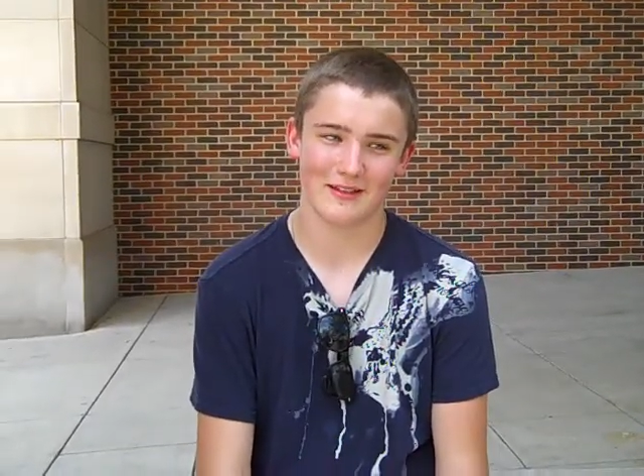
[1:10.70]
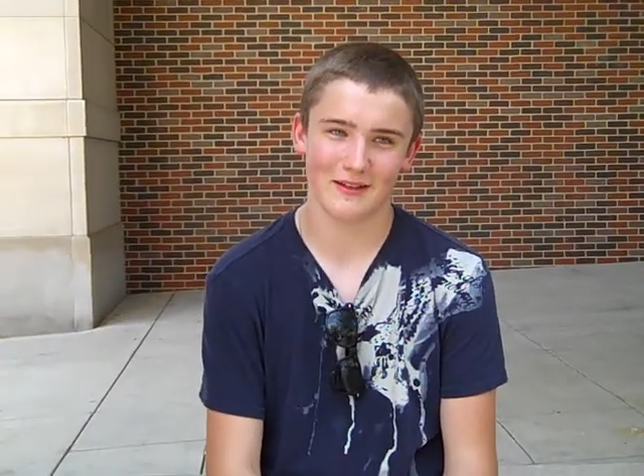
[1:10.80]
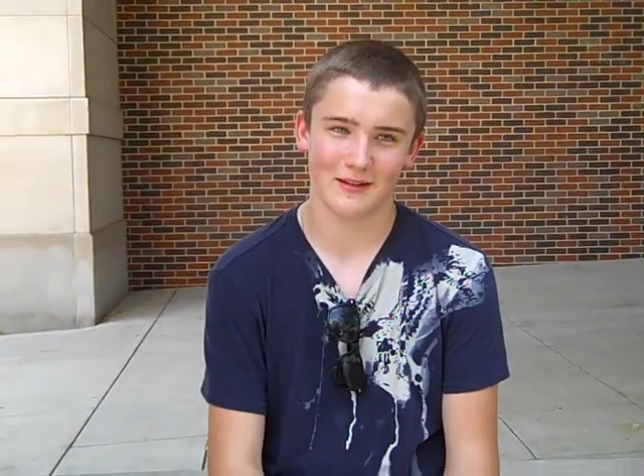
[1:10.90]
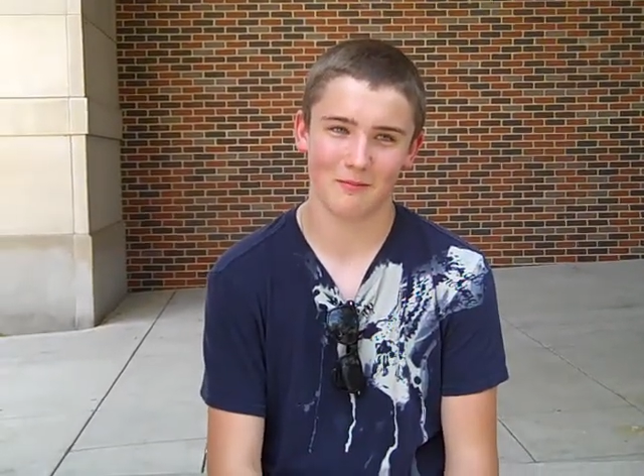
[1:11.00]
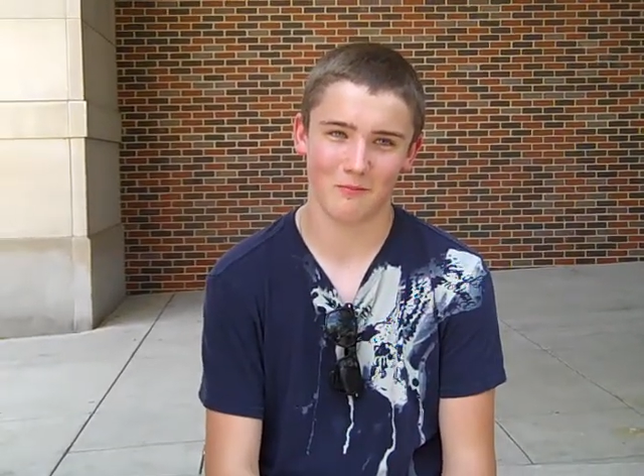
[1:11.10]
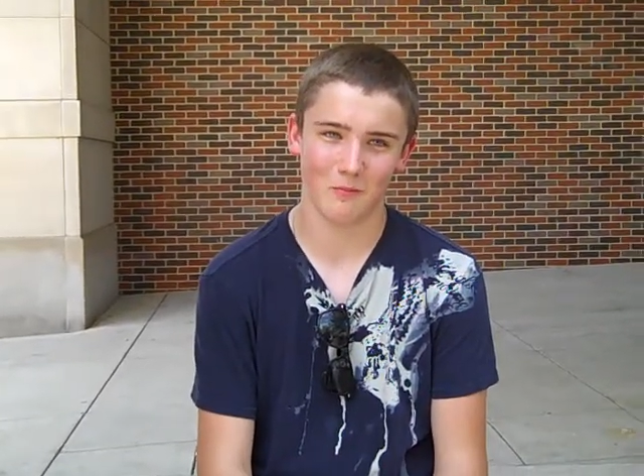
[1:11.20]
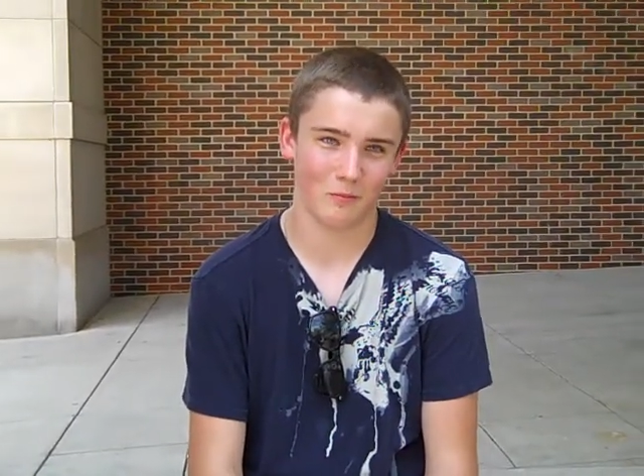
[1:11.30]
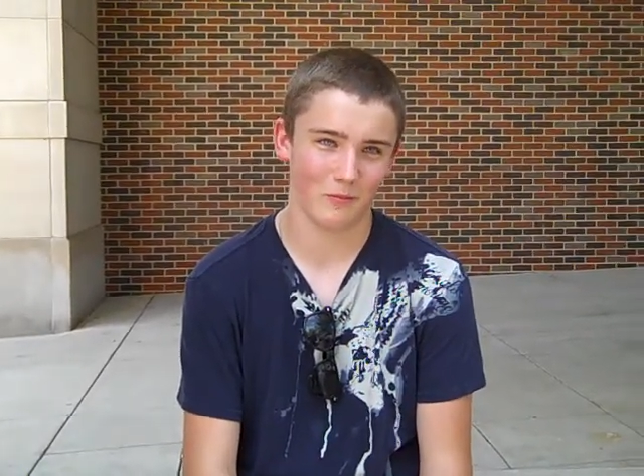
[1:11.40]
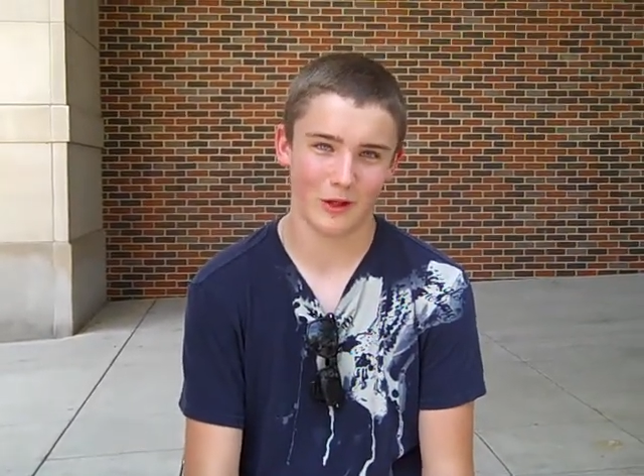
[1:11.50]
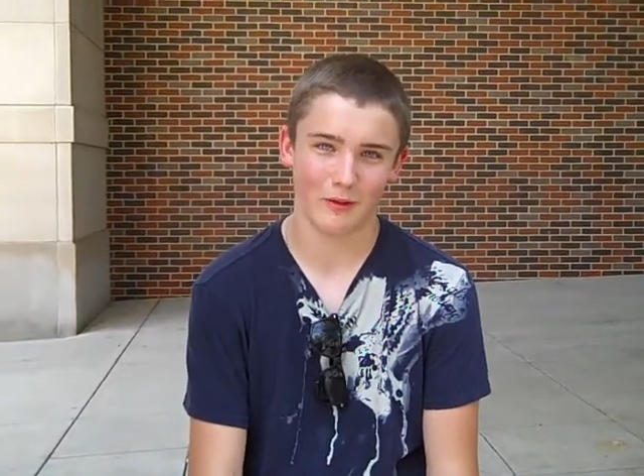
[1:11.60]
That is
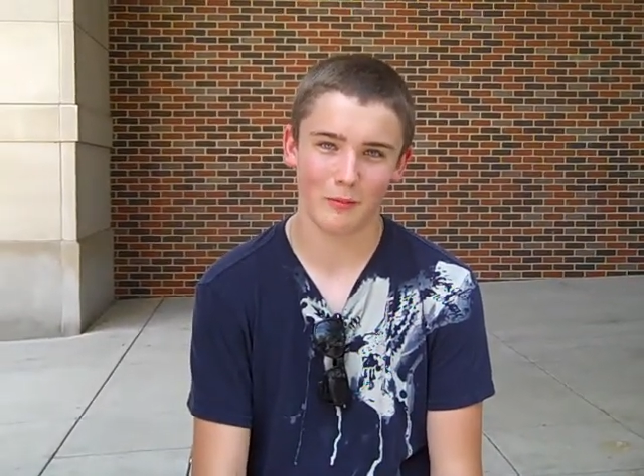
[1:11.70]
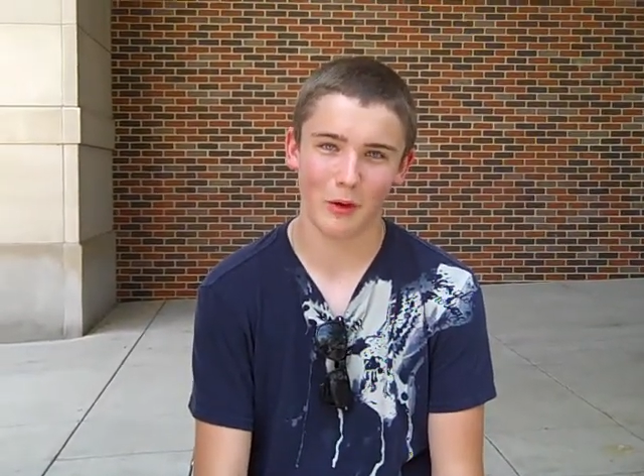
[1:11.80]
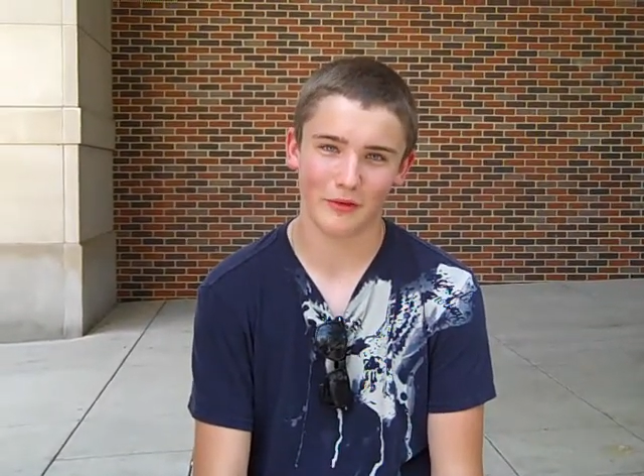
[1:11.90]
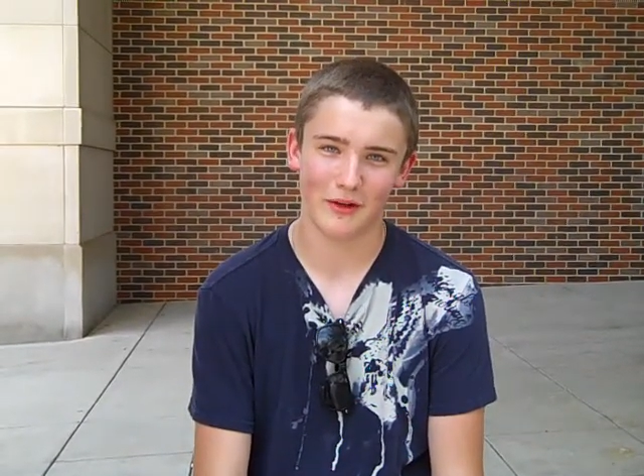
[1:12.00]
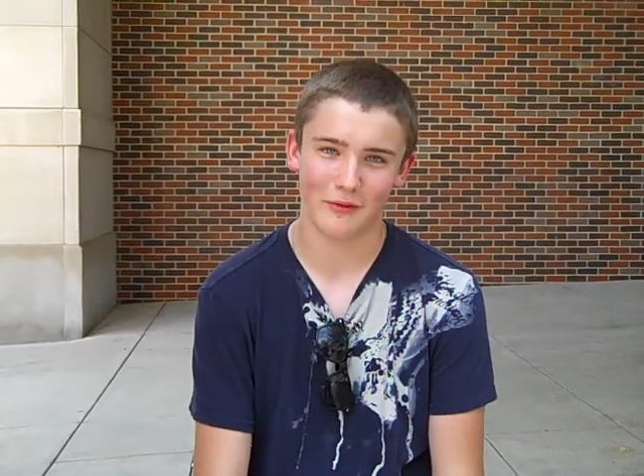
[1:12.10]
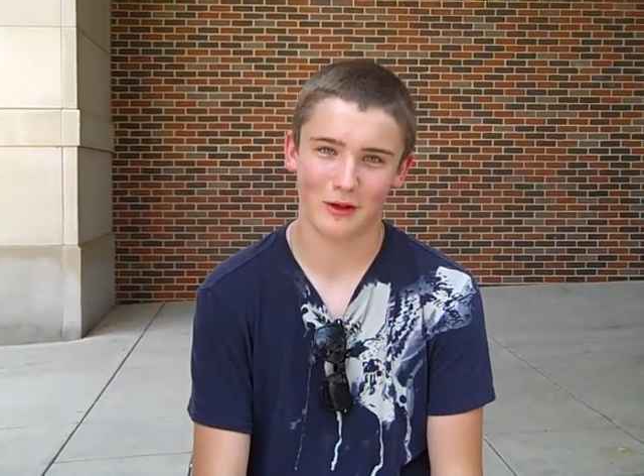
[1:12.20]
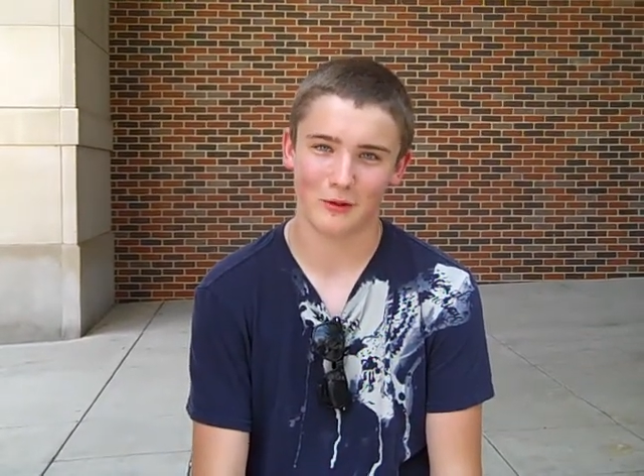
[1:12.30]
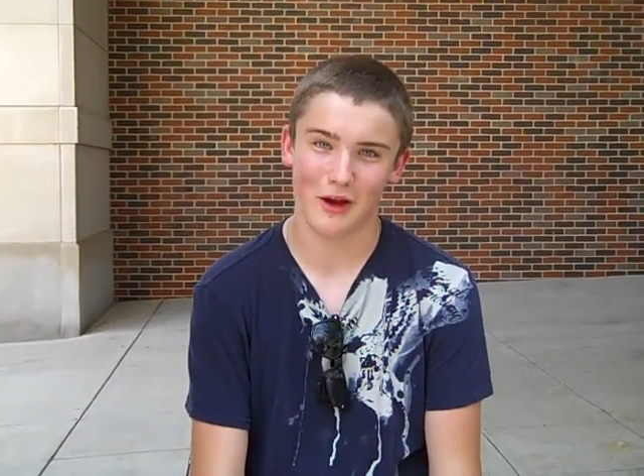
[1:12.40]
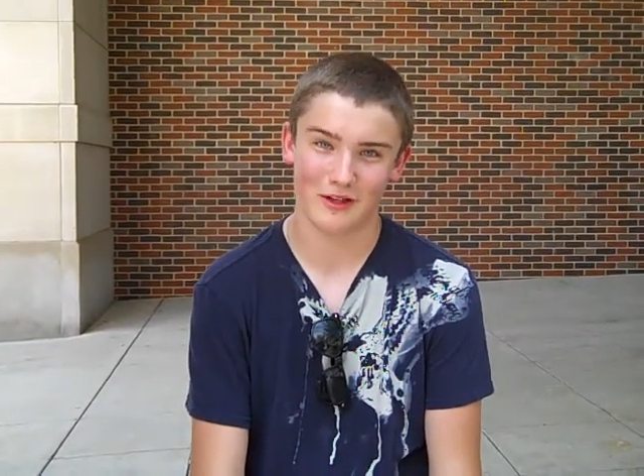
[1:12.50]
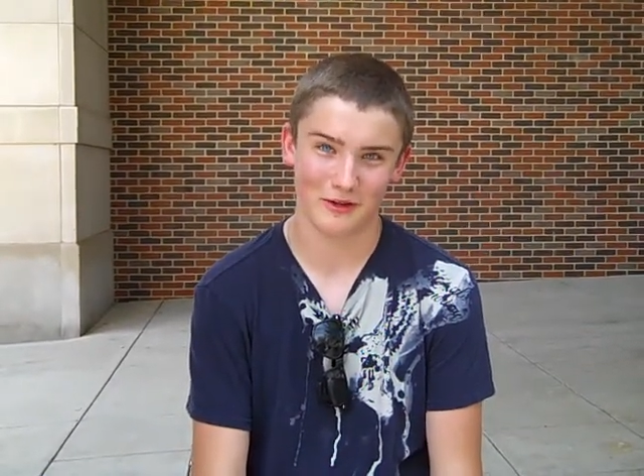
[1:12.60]
the most
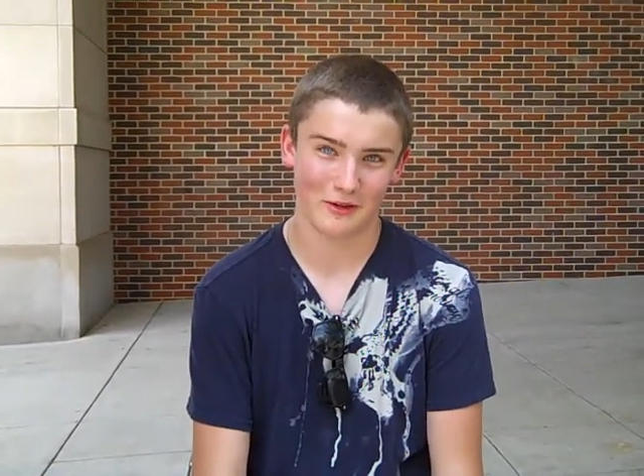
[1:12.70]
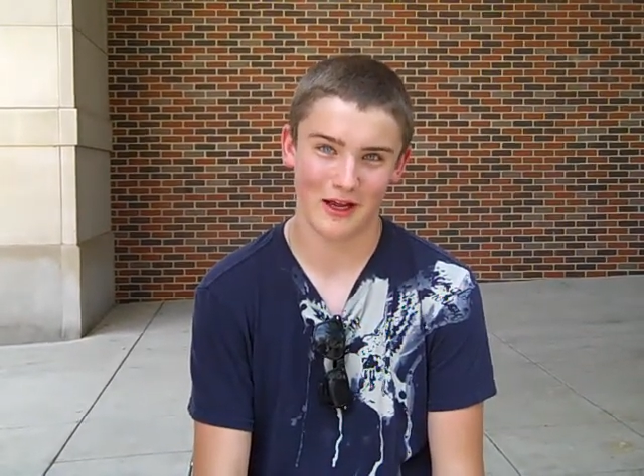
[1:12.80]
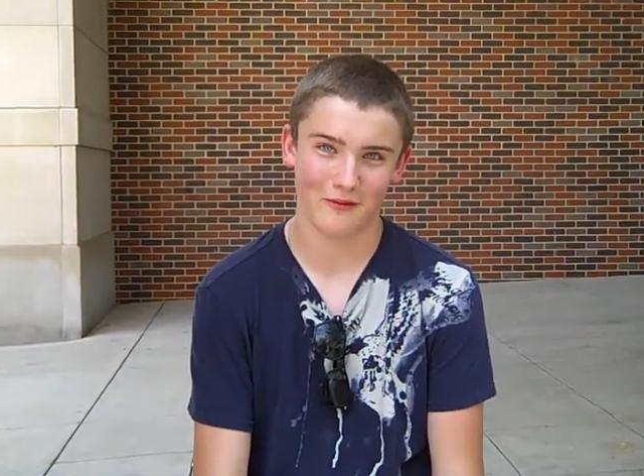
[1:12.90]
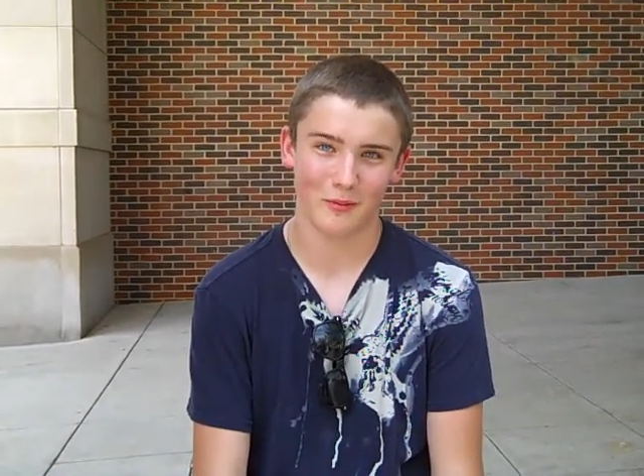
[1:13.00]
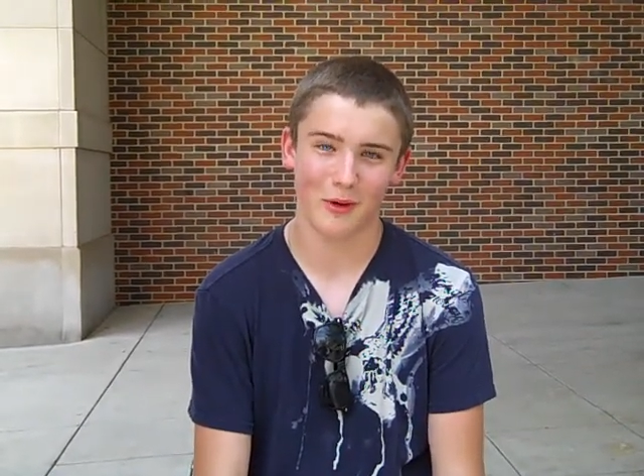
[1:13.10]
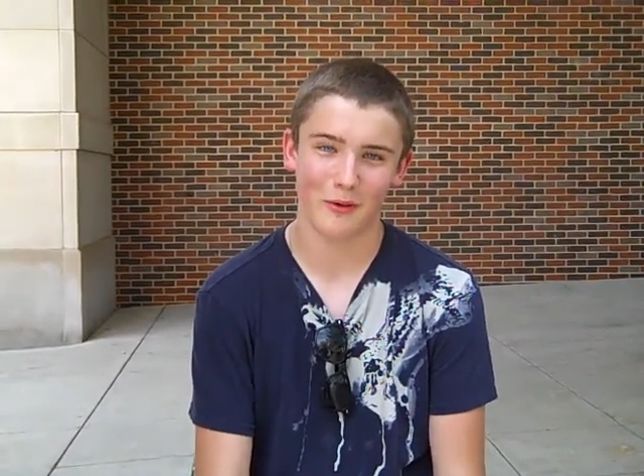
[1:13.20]
difficult question you could ever